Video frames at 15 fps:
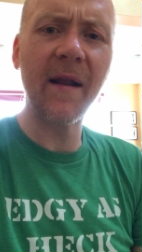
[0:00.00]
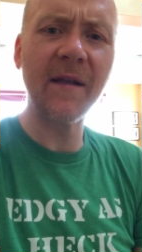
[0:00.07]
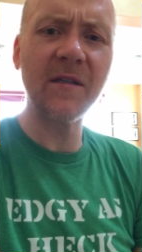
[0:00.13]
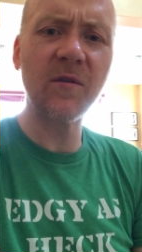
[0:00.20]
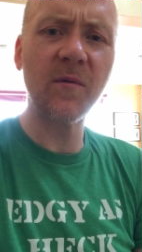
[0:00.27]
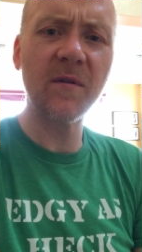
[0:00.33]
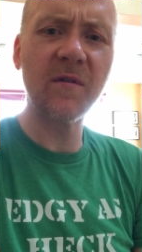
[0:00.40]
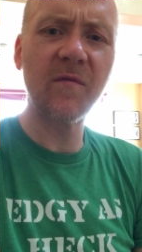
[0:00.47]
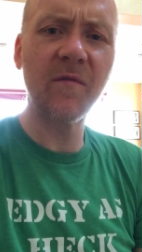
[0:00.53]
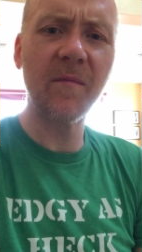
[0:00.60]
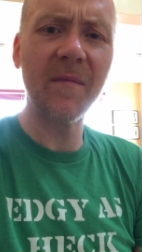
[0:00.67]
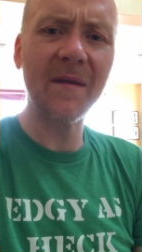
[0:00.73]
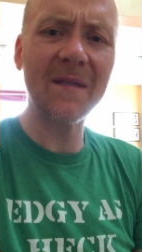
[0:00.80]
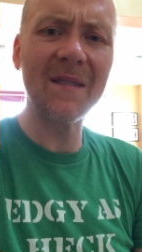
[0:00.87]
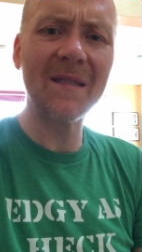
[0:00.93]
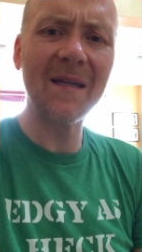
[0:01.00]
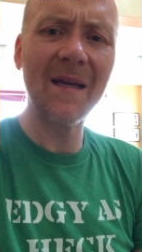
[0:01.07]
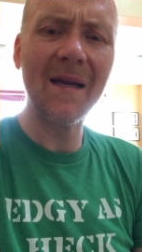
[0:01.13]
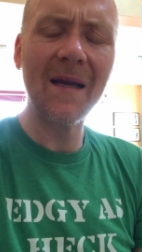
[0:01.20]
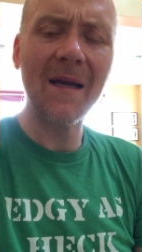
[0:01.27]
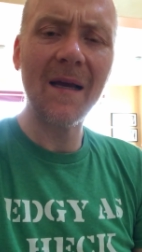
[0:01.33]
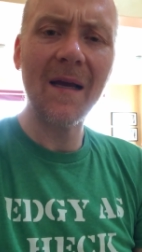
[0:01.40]
I switched from this
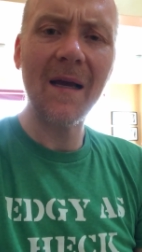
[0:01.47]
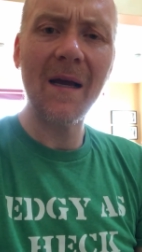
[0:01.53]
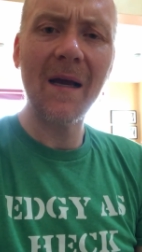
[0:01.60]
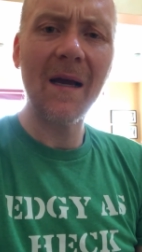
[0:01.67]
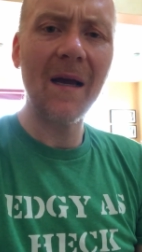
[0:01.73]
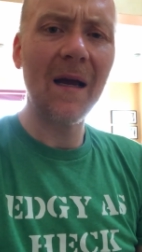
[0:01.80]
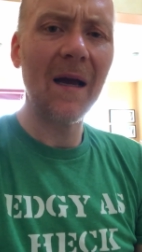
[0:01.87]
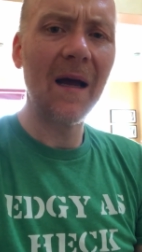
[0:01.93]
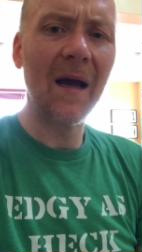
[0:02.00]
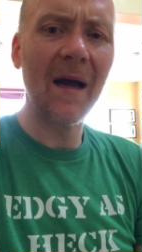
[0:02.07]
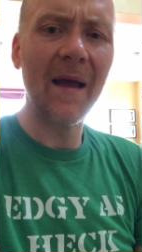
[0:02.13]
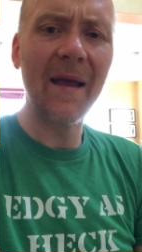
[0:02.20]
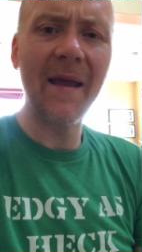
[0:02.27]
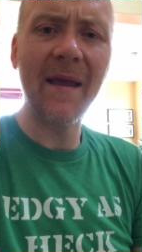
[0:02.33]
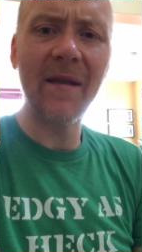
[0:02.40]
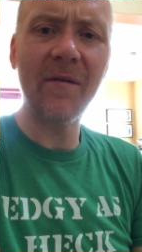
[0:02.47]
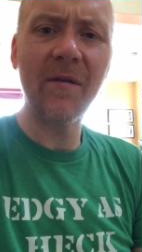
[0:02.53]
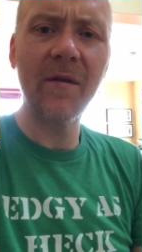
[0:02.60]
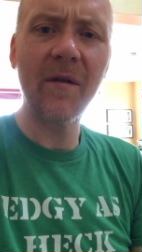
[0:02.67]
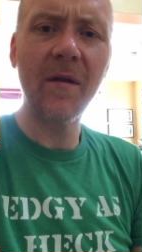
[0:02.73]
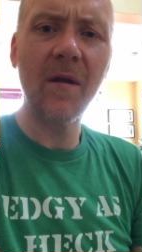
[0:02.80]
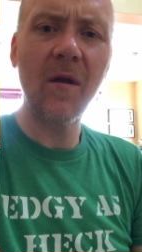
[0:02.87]
HIIT
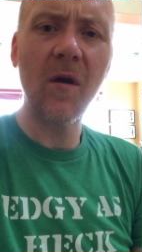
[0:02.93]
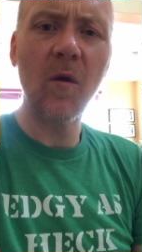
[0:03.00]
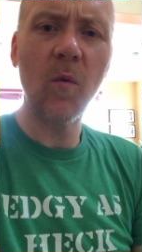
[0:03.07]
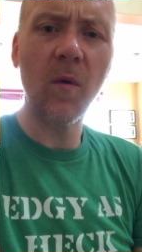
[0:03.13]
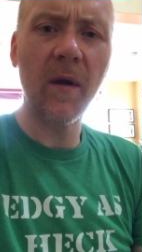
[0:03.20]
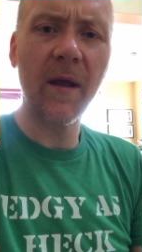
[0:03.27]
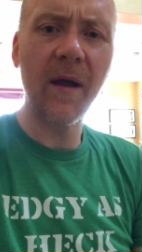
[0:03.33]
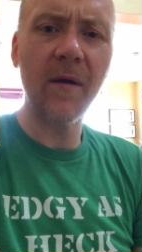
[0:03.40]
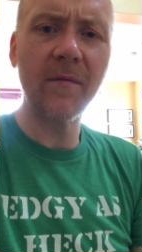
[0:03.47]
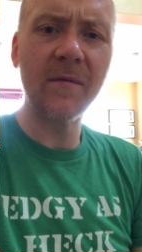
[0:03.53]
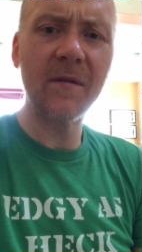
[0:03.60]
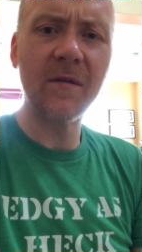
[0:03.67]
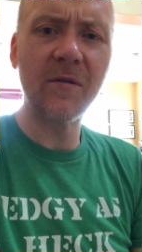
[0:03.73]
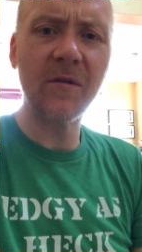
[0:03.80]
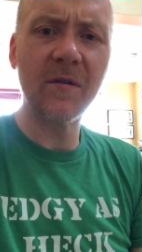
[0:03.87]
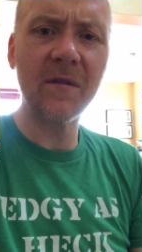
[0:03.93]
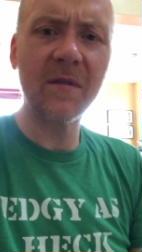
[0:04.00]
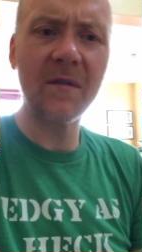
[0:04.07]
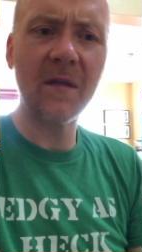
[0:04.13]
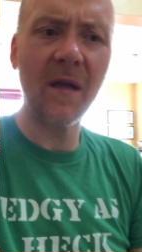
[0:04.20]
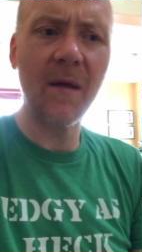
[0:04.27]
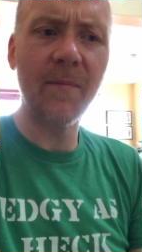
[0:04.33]
workout to
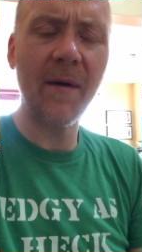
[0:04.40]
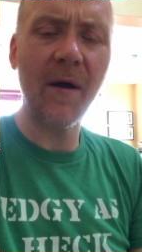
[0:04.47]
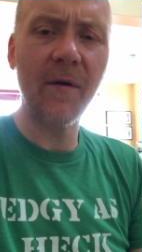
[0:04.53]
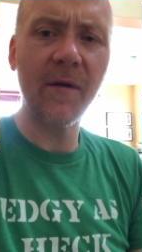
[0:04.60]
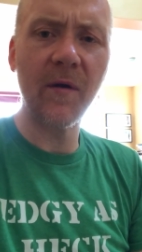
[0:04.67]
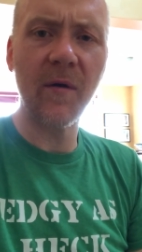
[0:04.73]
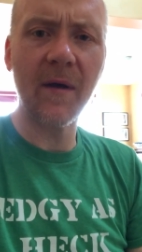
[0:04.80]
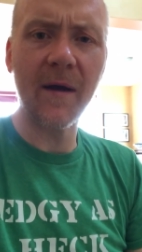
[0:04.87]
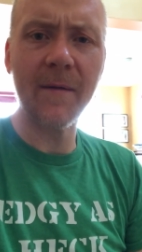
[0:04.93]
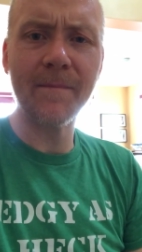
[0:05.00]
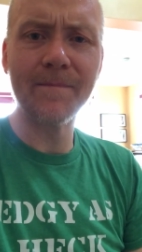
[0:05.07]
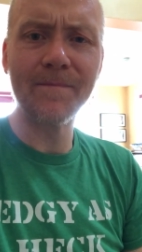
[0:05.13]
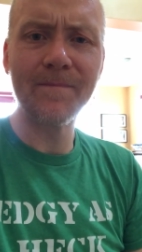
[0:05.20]
just power yoga.